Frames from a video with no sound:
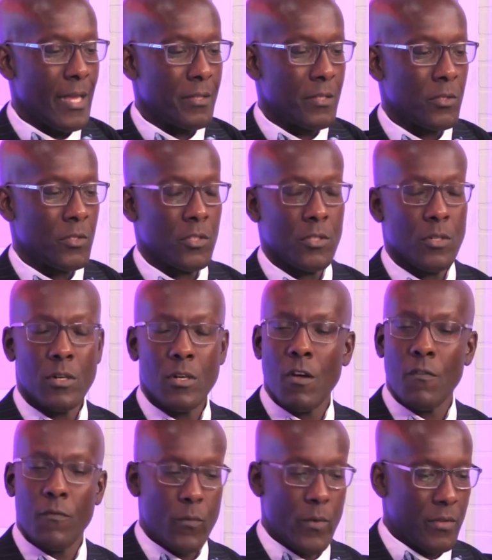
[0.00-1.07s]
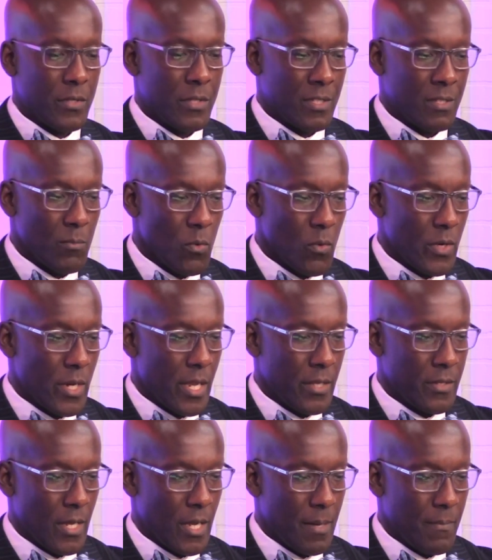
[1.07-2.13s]
like to start off with this morning
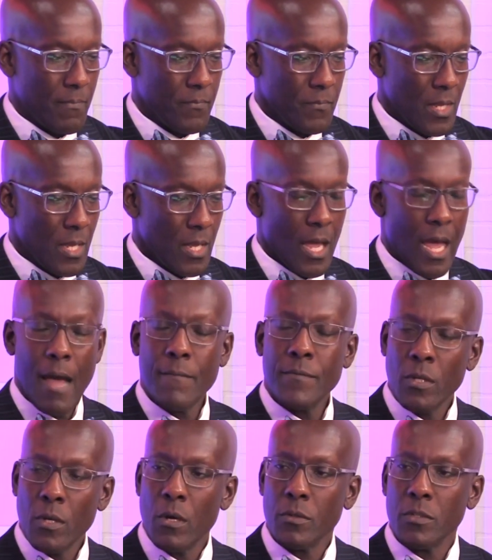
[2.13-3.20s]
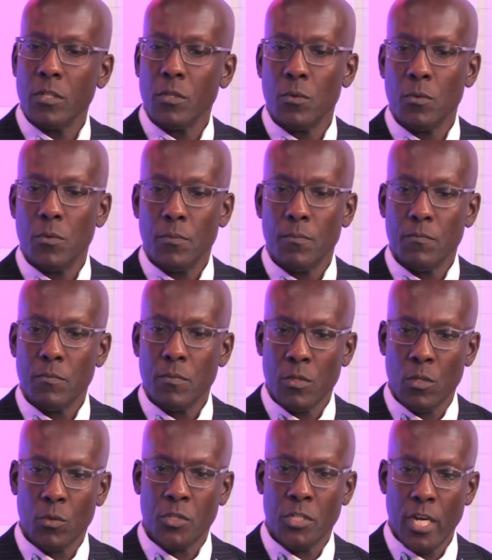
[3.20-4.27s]
is I've talked to,
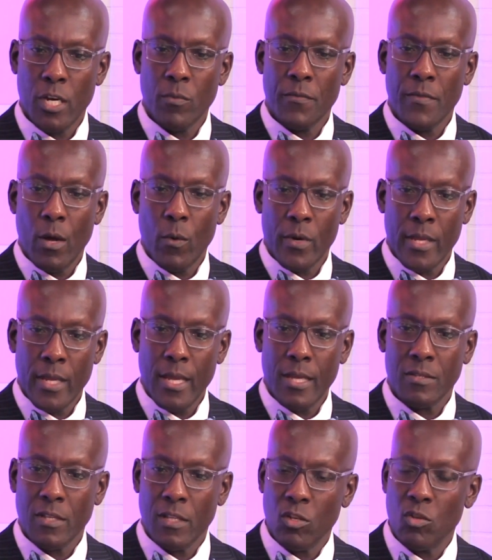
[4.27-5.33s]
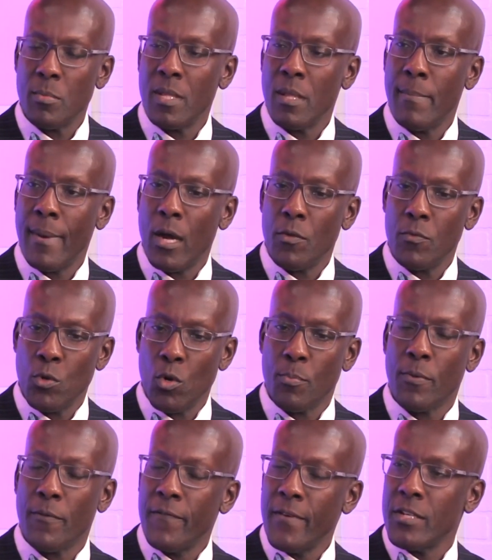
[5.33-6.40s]
shared with our guest a little bit about your
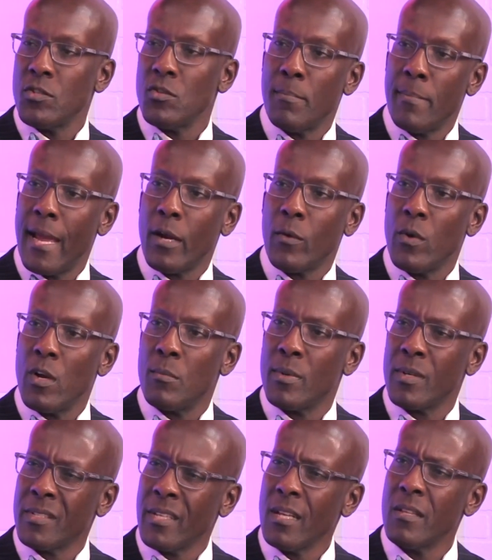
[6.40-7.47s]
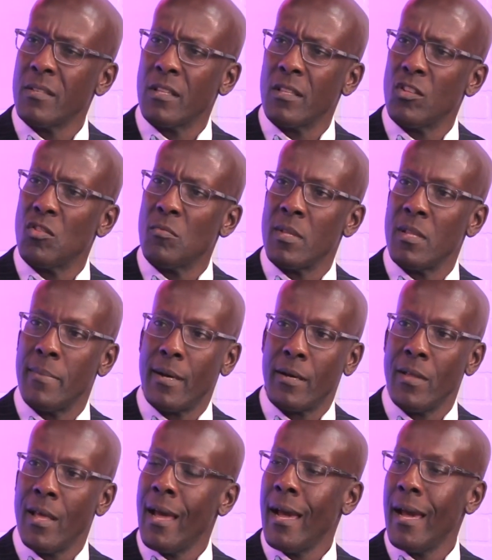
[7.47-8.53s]
professional background. But tell us a little bit
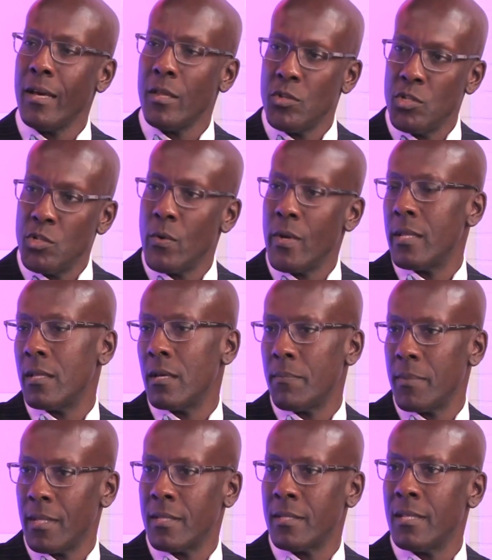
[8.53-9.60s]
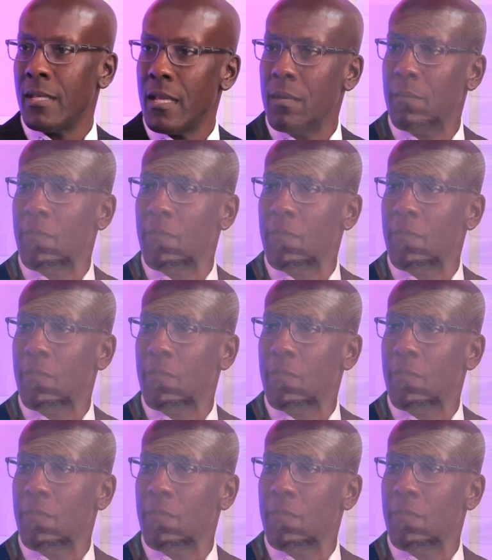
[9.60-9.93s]
about how did you end up in the City